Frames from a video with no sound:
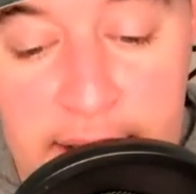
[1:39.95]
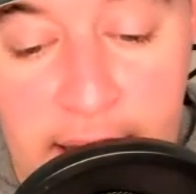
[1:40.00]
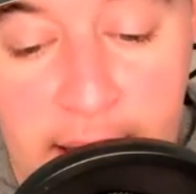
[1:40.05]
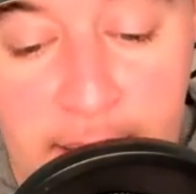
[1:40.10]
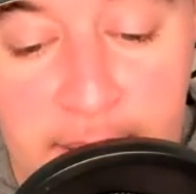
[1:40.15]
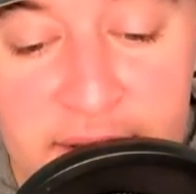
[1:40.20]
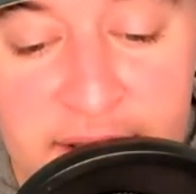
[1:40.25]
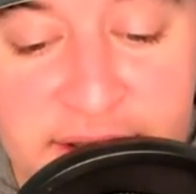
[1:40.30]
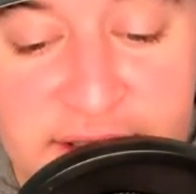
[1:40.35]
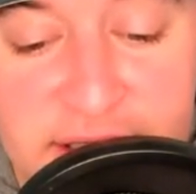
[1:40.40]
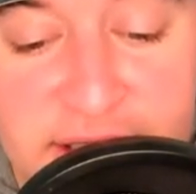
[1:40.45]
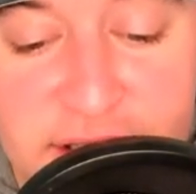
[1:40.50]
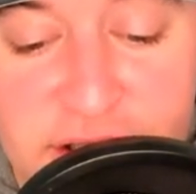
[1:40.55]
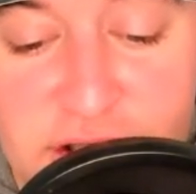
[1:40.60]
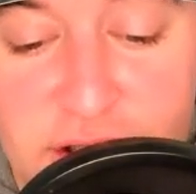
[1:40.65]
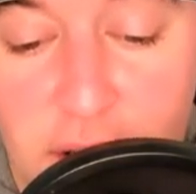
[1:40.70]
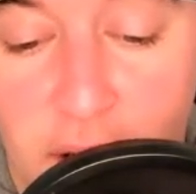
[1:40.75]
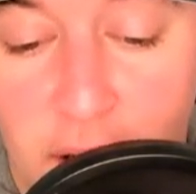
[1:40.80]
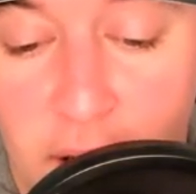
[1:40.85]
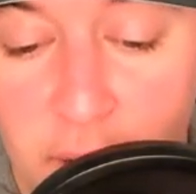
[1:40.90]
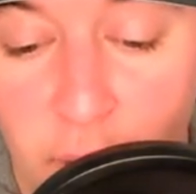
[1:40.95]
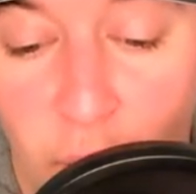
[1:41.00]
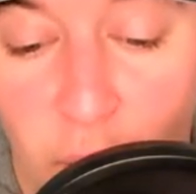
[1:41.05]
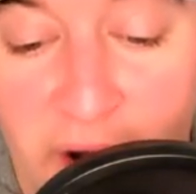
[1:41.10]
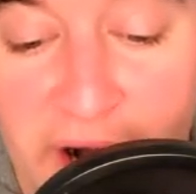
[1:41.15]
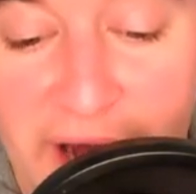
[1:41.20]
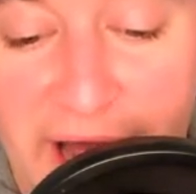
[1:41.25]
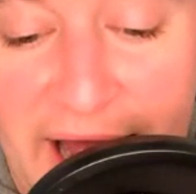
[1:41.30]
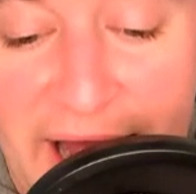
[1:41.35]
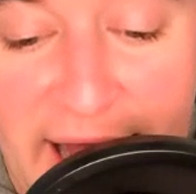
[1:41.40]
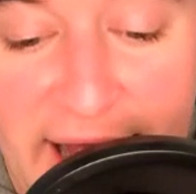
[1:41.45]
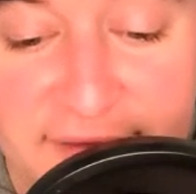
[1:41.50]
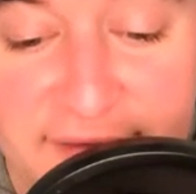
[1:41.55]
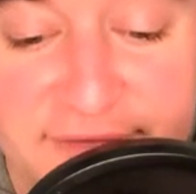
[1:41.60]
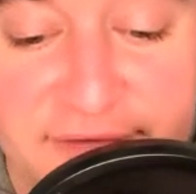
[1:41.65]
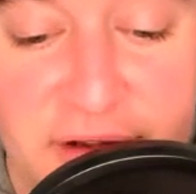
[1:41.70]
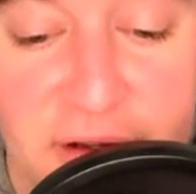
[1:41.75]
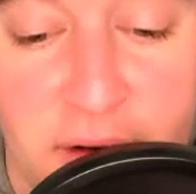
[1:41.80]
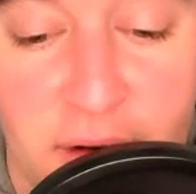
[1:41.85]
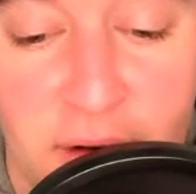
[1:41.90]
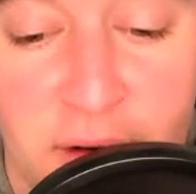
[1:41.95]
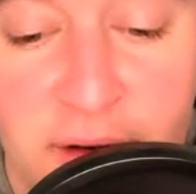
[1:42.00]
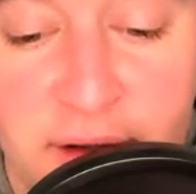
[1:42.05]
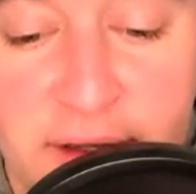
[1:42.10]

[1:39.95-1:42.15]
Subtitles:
I'm going to dish on what I feel